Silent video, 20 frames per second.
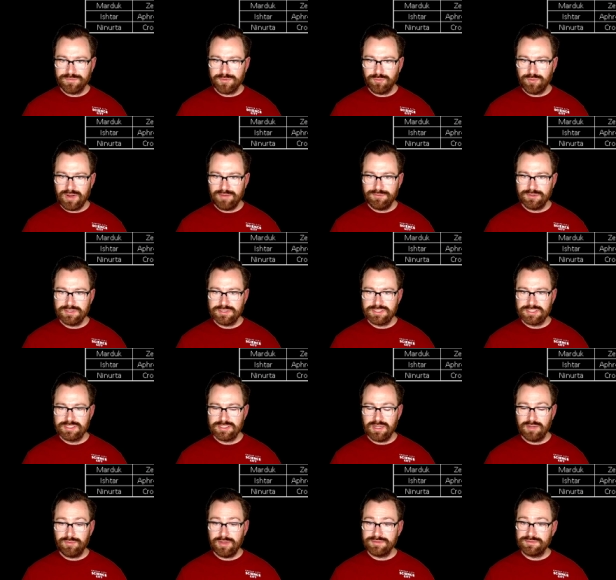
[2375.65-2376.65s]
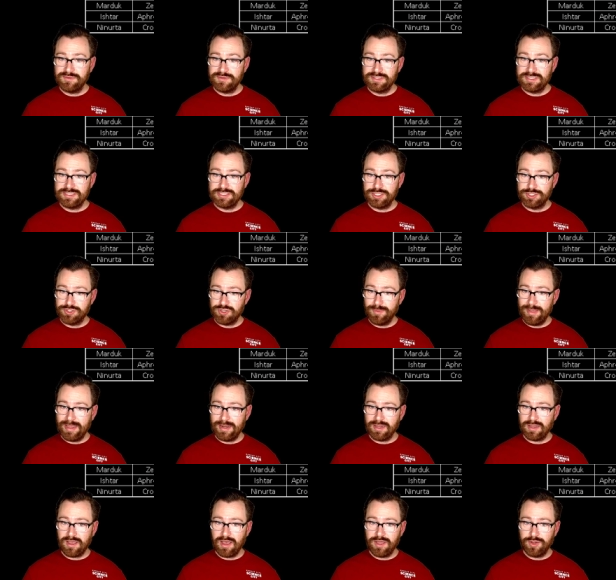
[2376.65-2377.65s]
reference references the
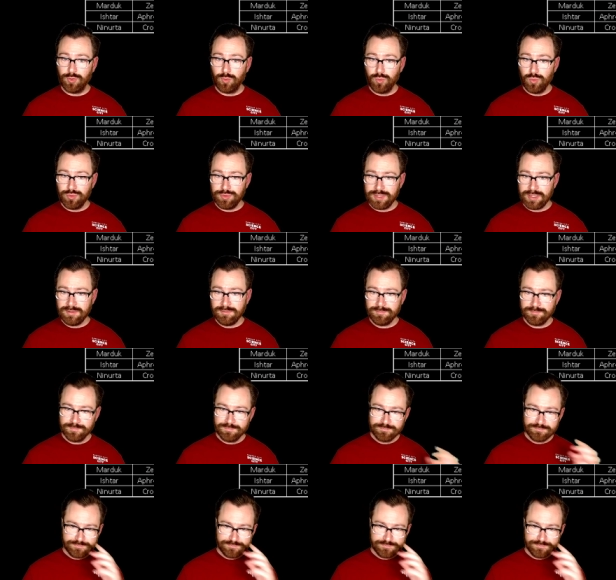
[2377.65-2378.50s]
Germanic god Woden,